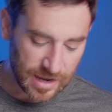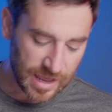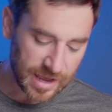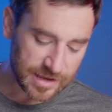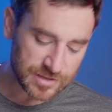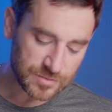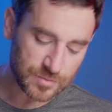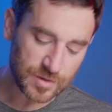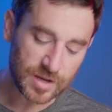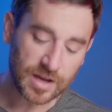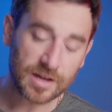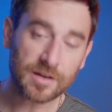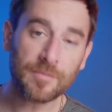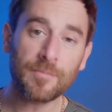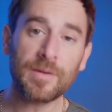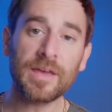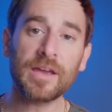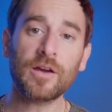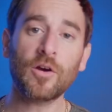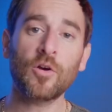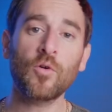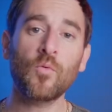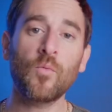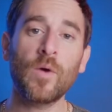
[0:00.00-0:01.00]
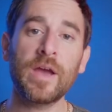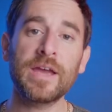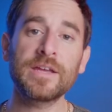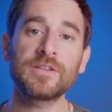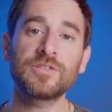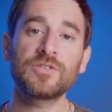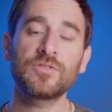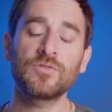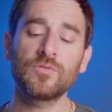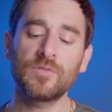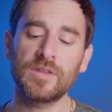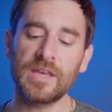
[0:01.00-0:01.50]
as we kind of make our way
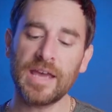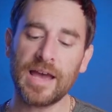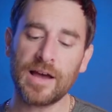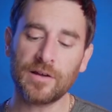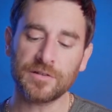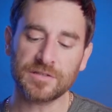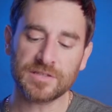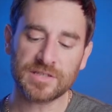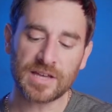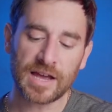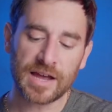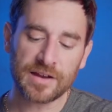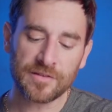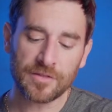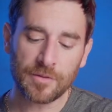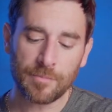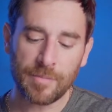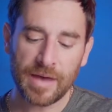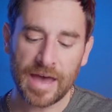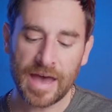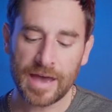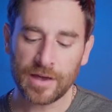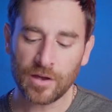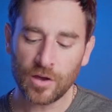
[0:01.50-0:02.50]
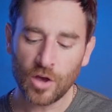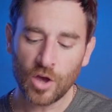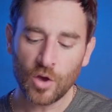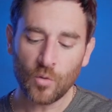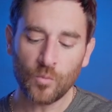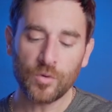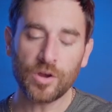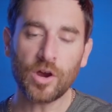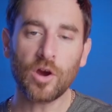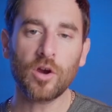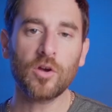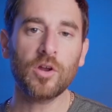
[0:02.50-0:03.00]
to the outside of the bag,
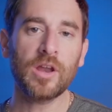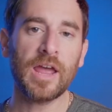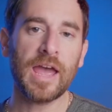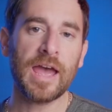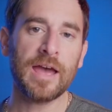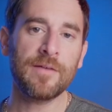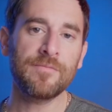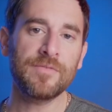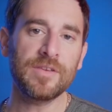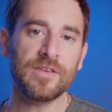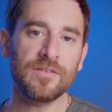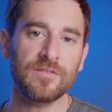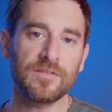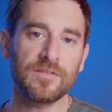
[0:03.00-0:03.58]
we are going to have these